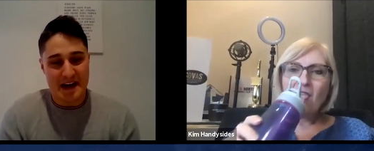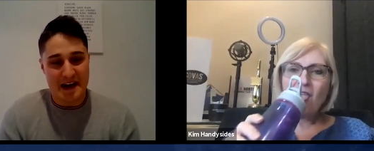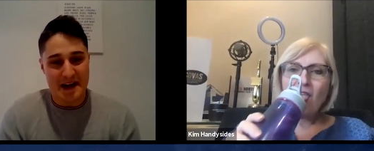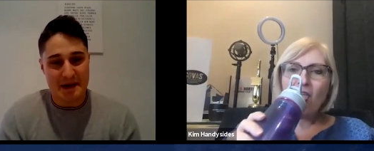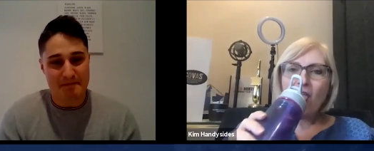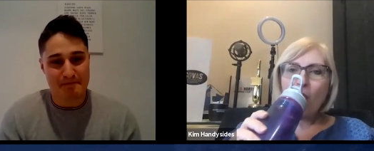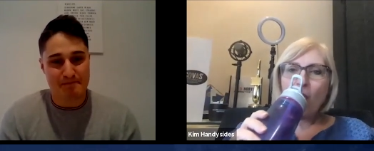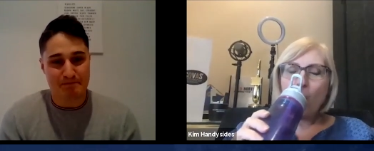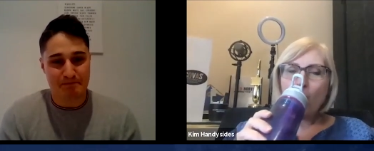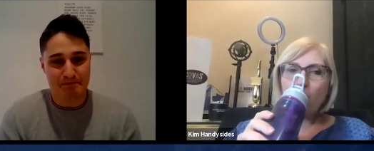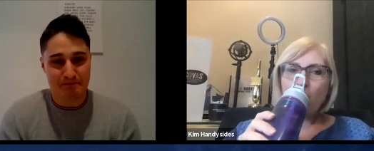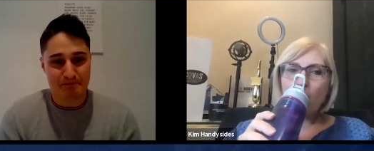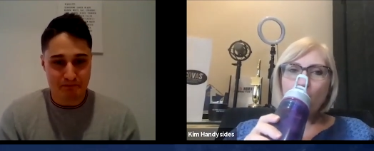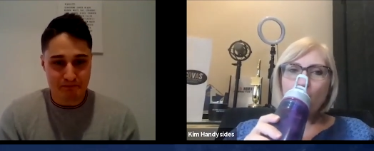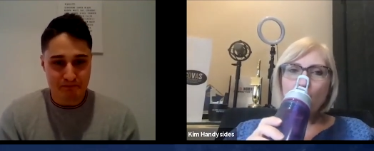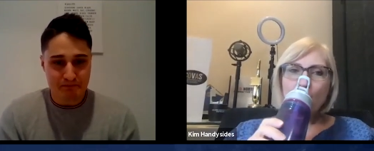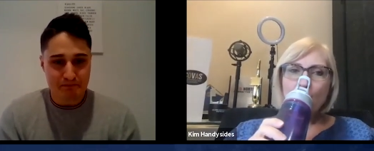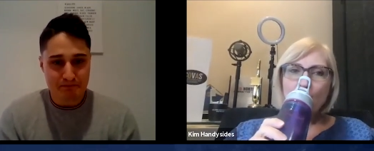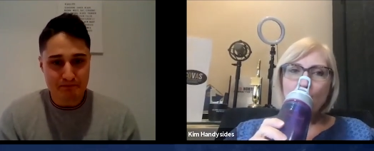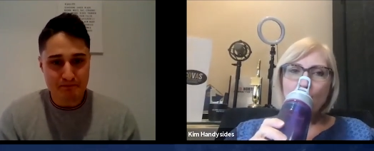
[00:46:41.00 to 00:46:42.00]
Speaker 1: Um,
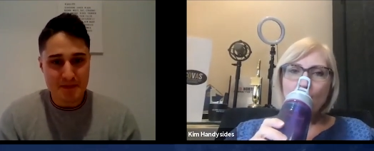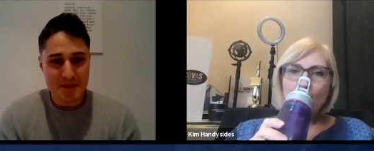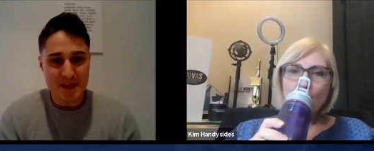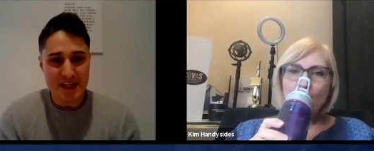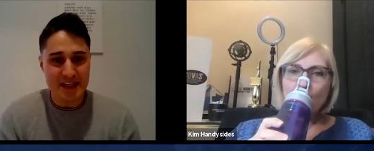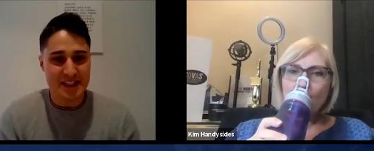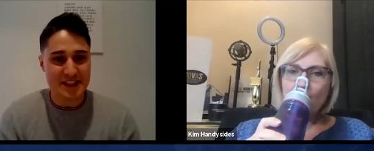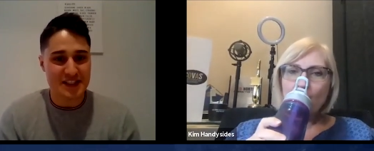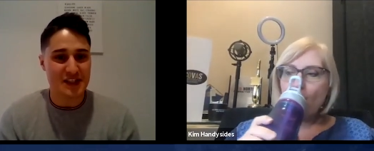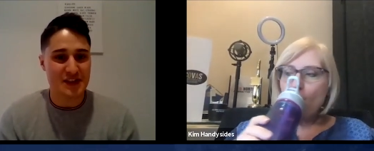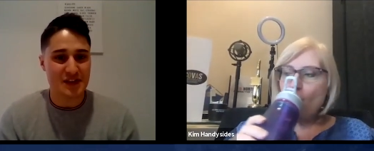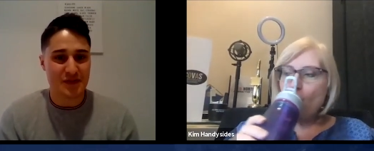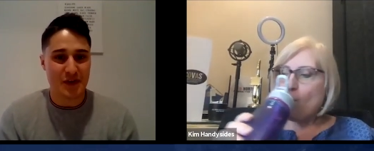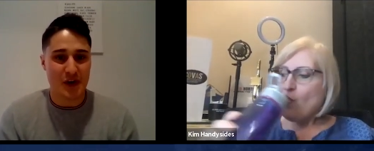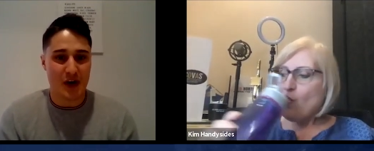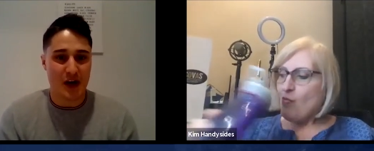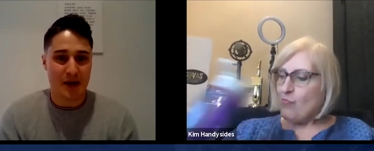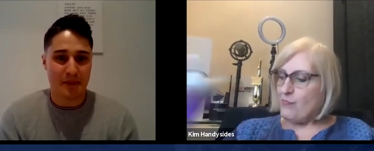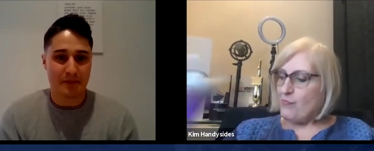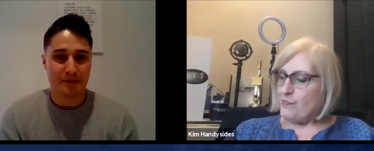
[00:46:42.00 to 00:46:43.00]
this is
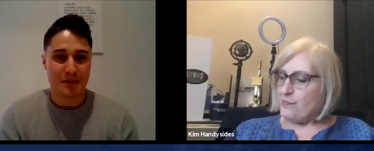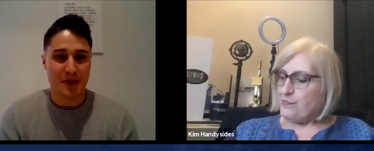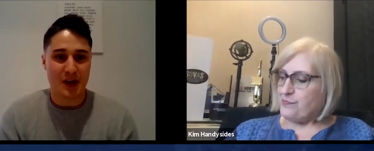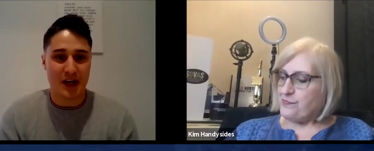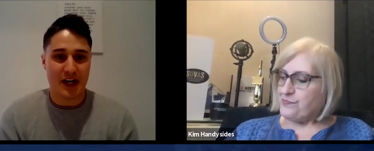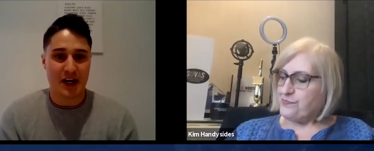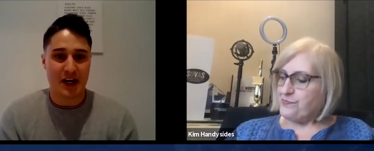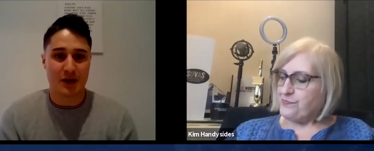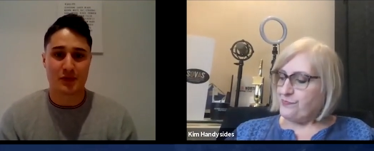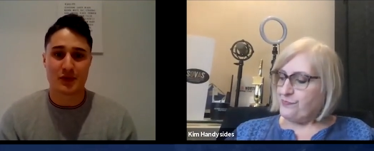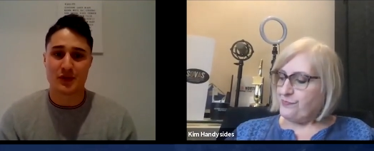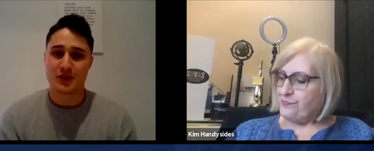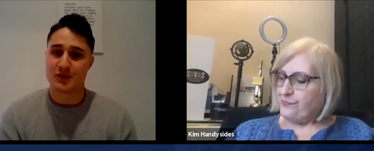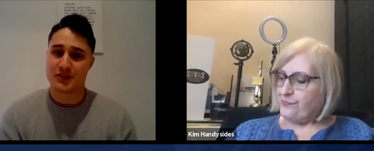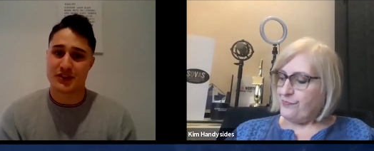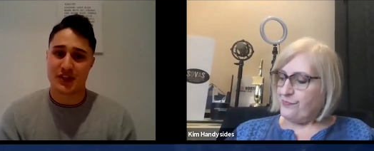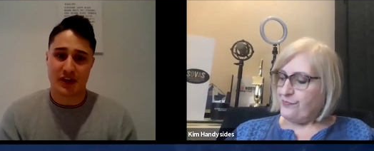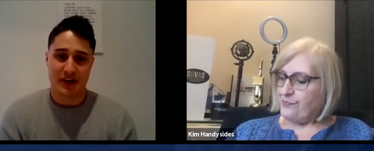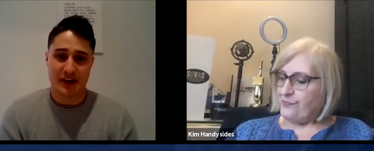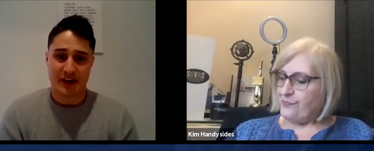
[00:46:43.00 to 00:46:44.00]
from uh,
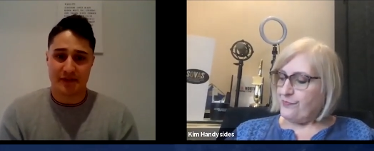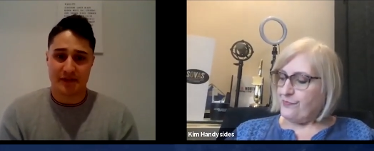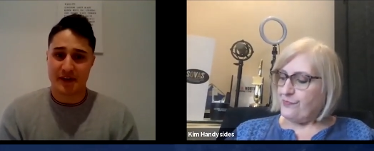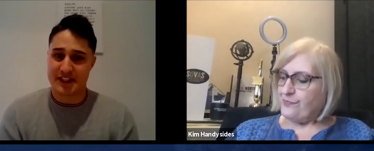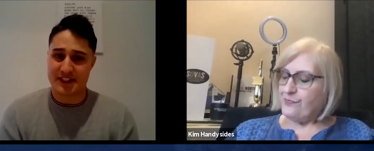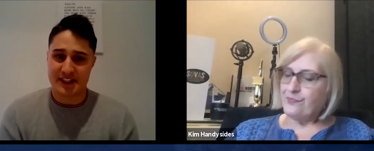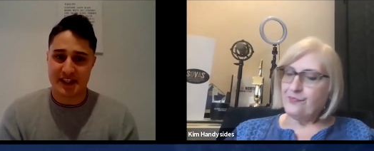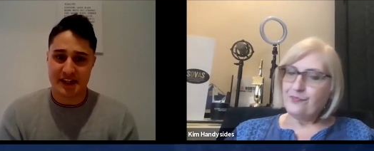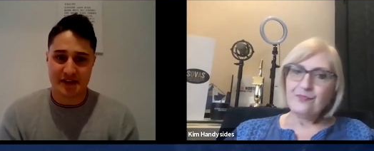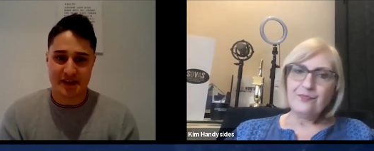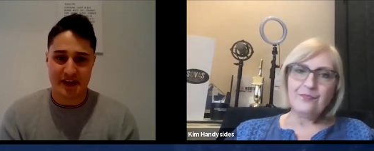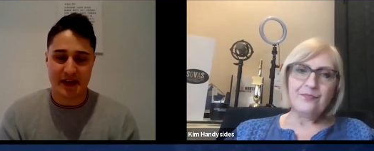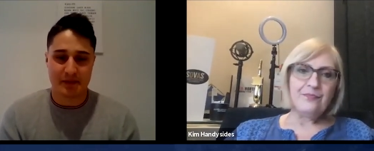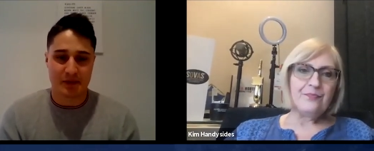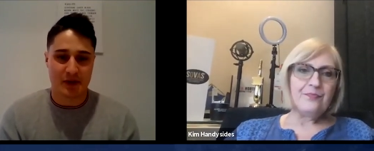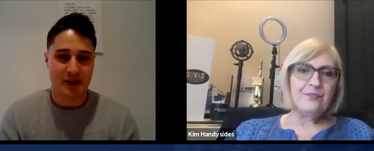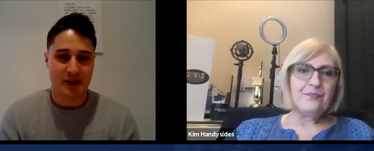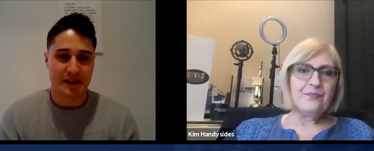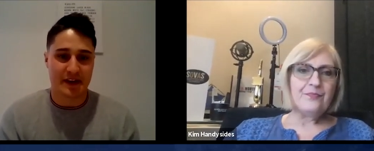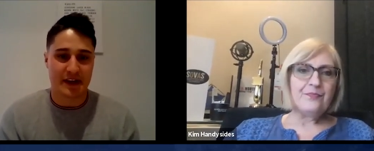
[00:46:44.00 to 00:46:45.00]
Rue. Sorry if I said your
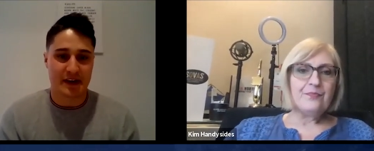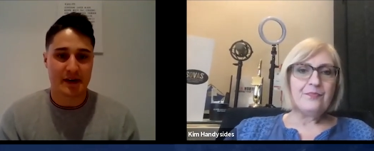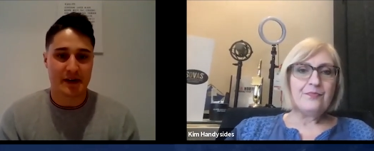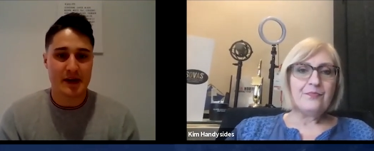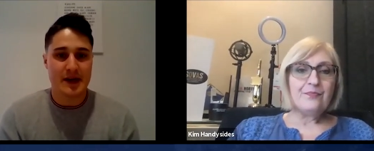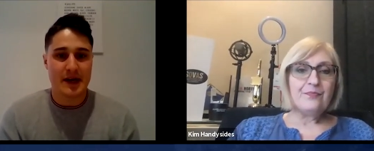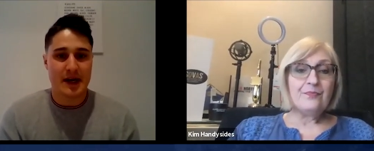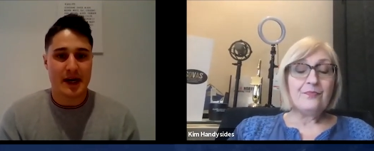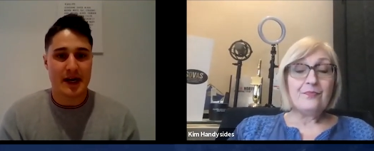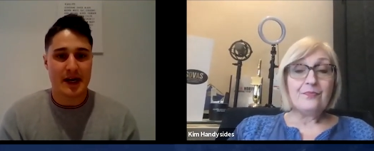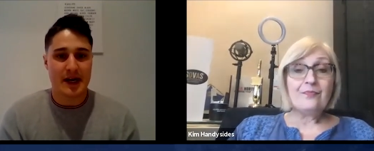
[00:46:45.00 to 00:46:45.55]
name wrong there.